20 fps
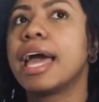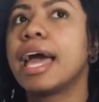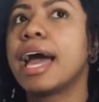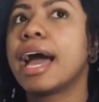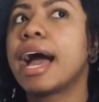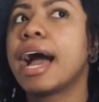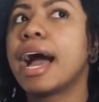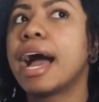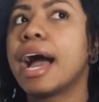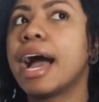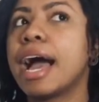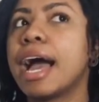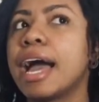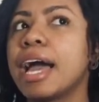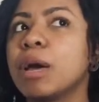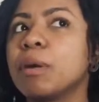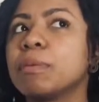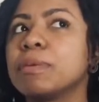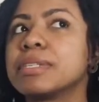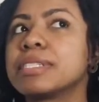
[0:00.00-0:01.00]

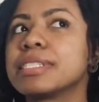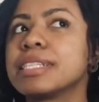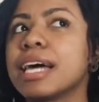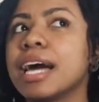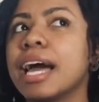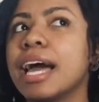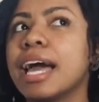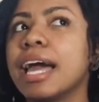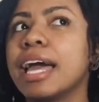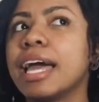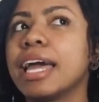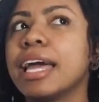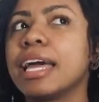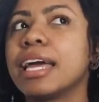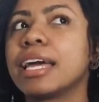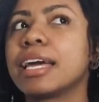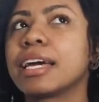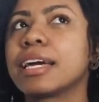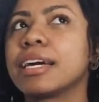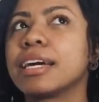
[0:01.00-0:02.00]
I was
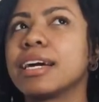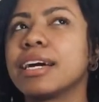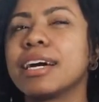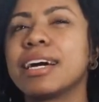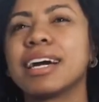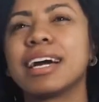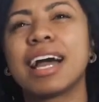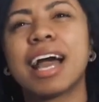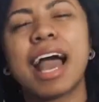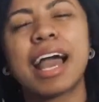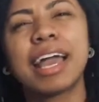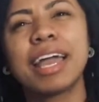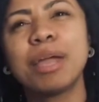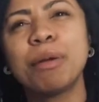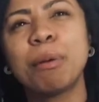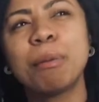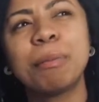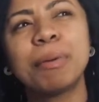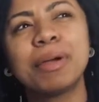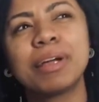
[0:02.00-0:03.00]
like,
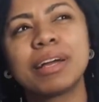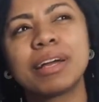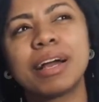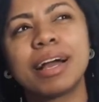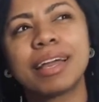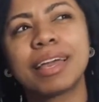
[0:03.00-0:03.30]
I